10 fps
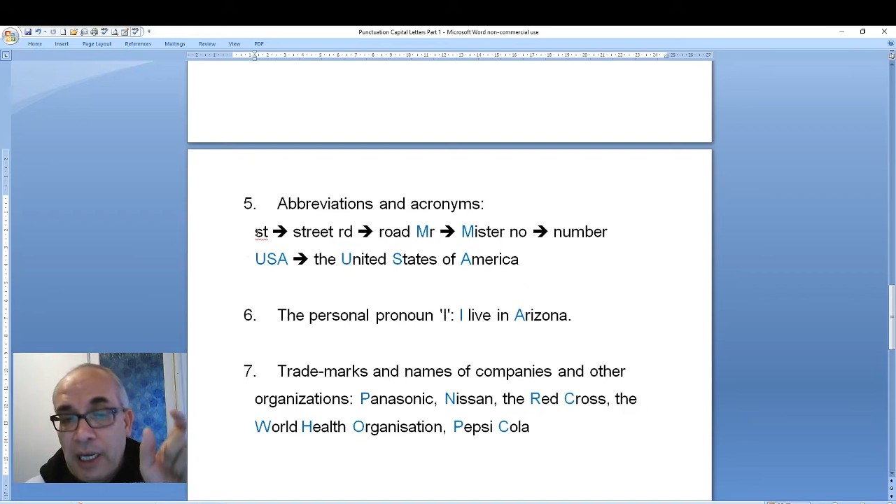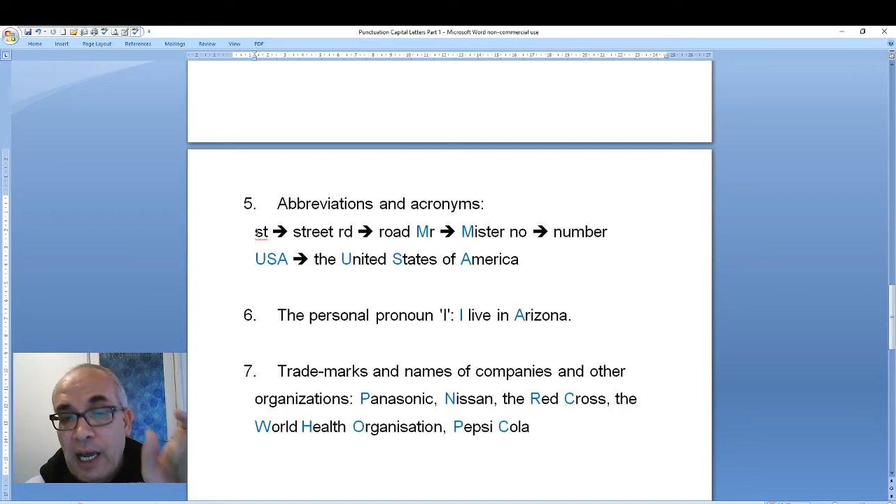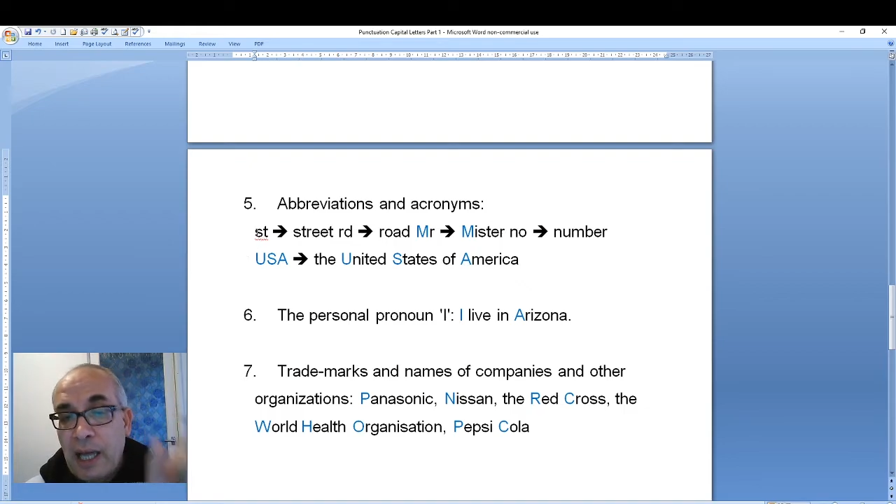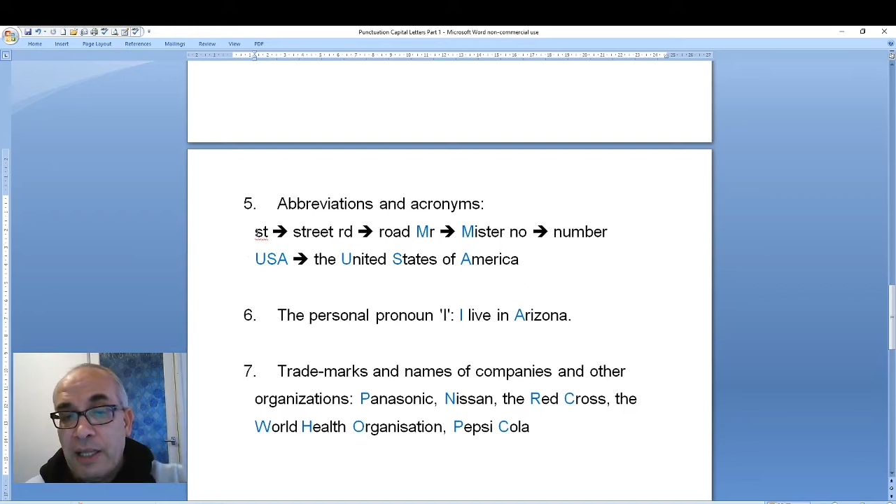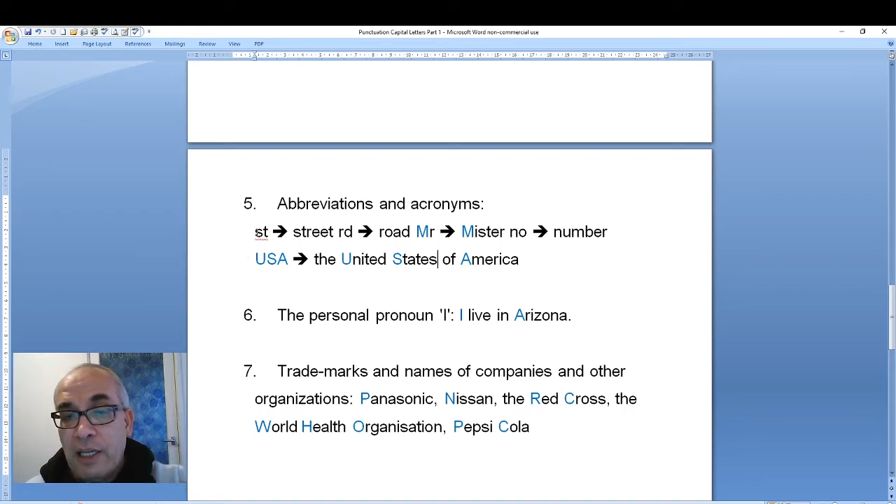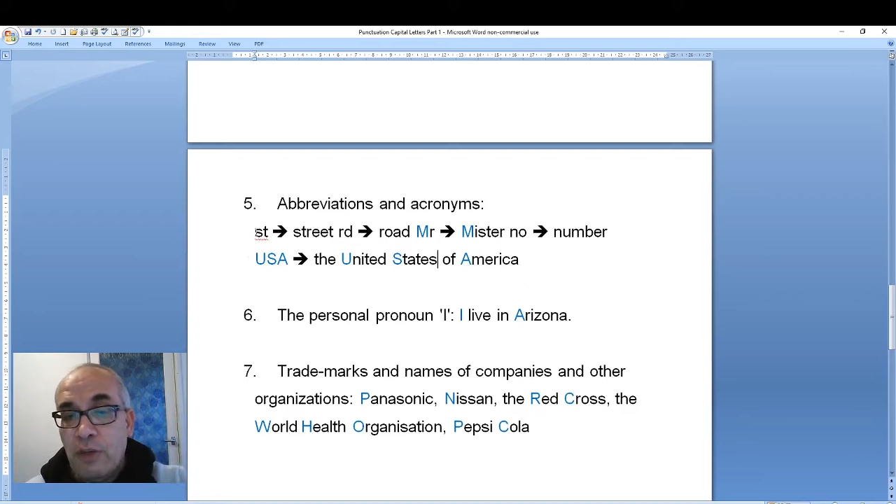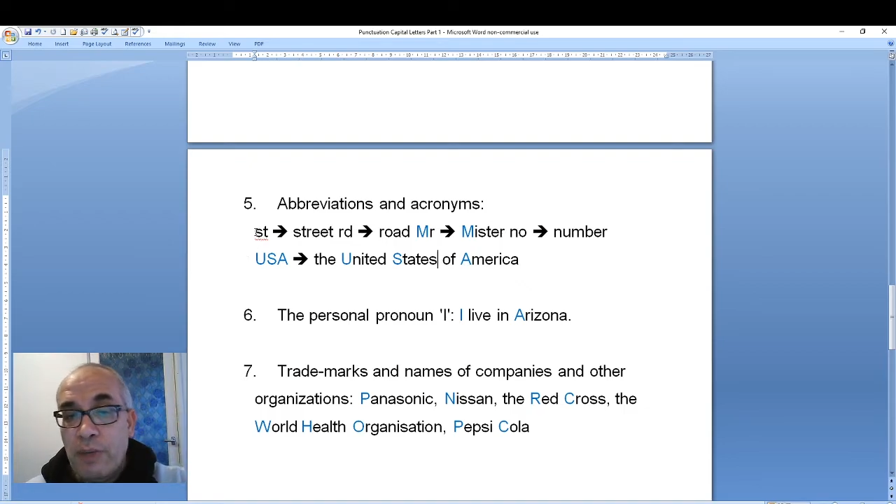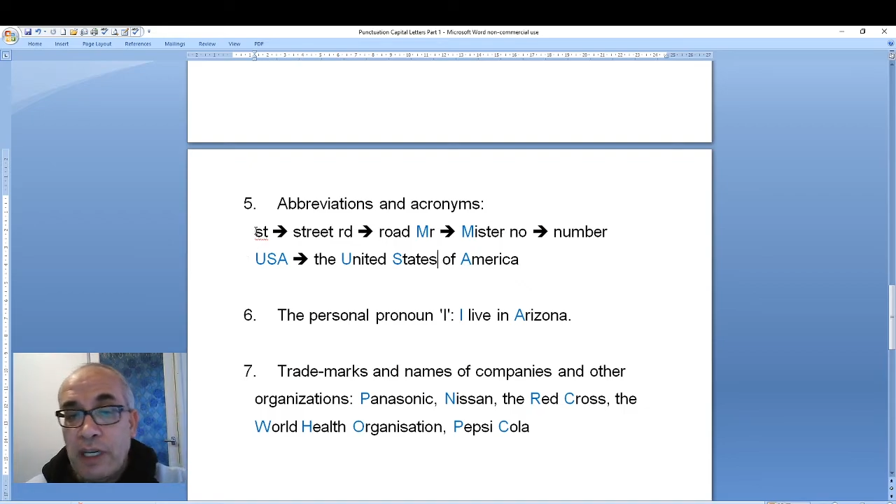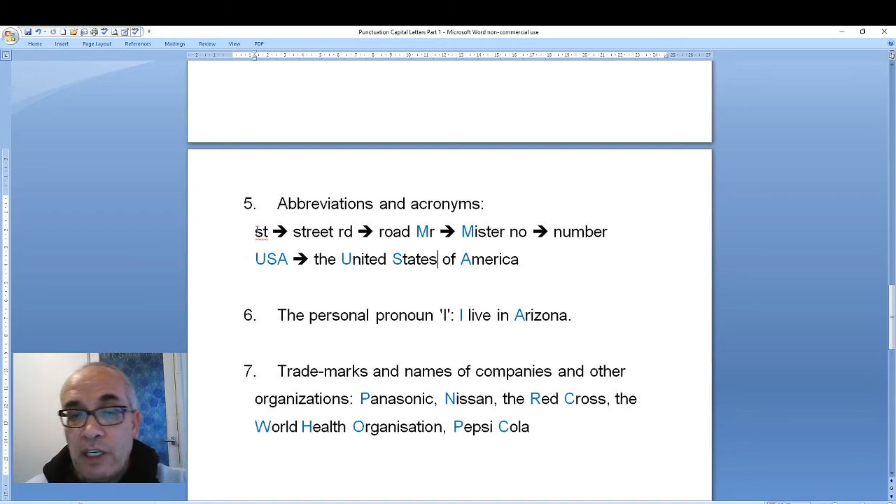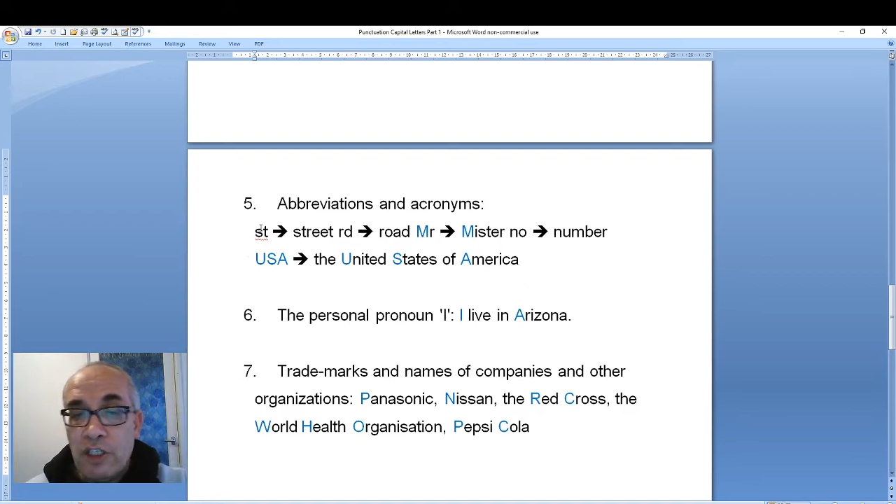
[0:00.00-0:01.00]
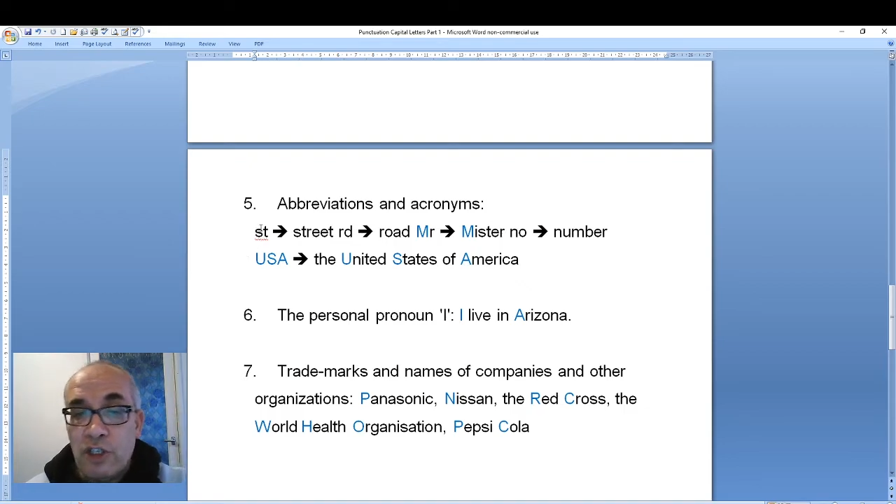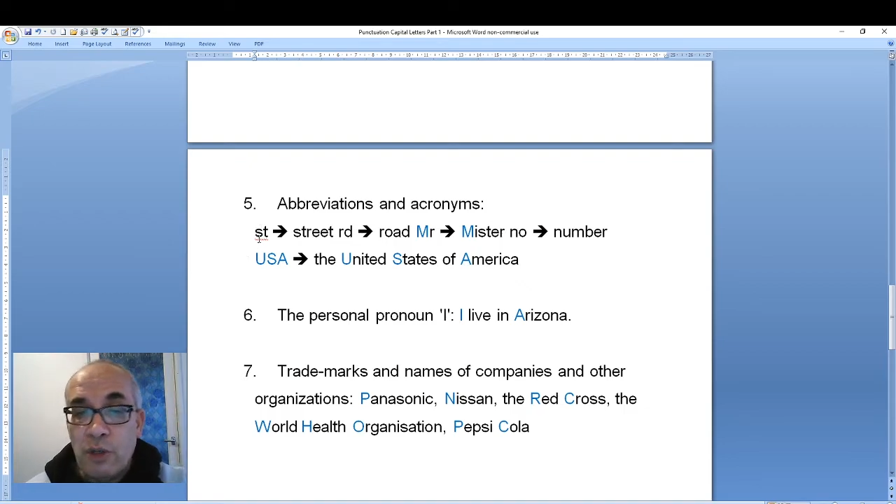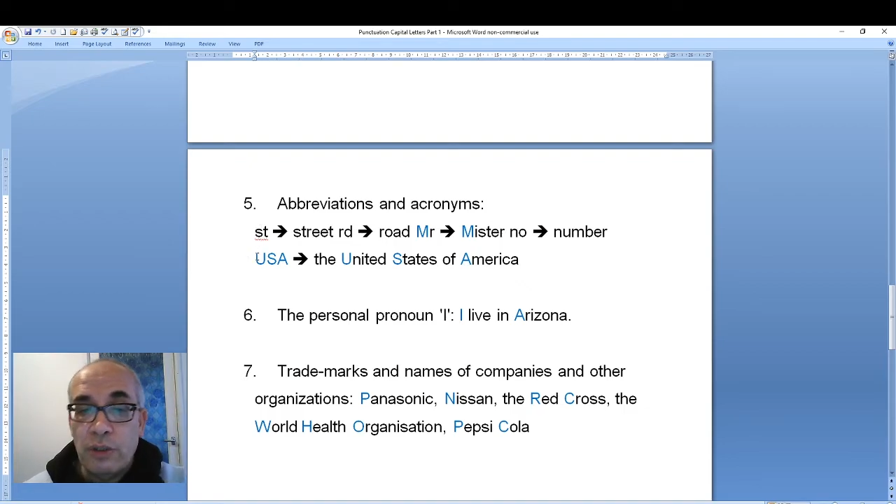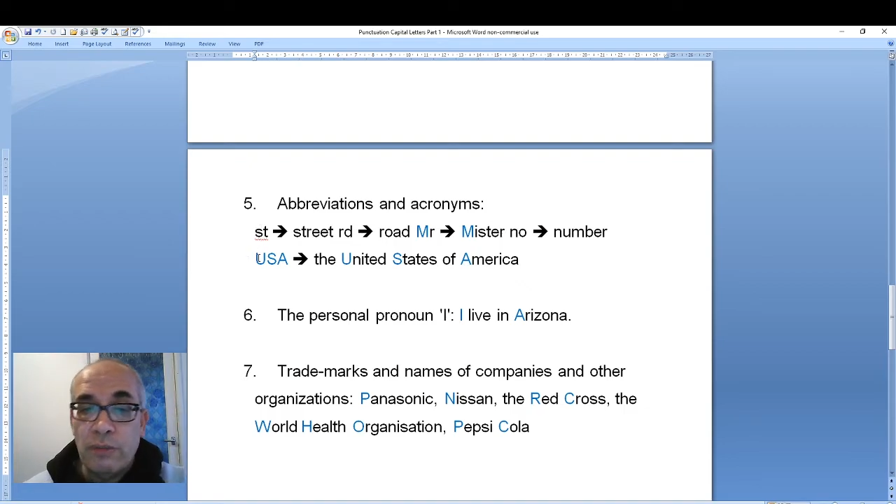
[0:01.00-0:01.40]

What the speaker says: and then you make it short,